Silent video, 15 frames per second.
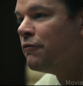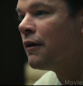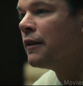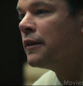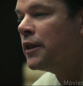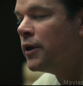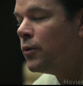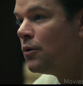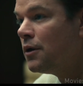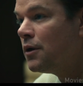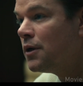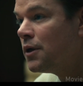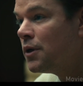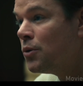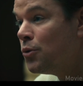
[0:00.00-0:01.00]
If time had
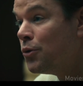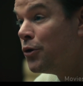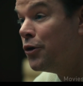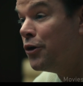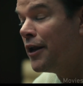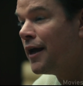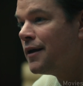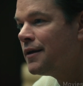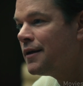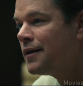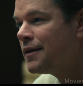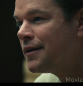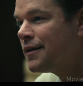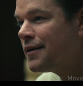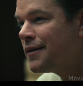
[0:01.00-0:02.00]
passed,
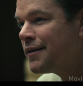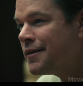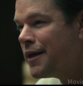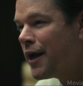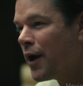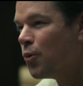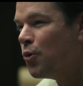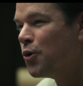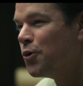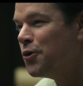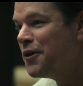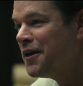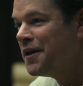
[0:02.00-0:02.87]
everyone in the room would have been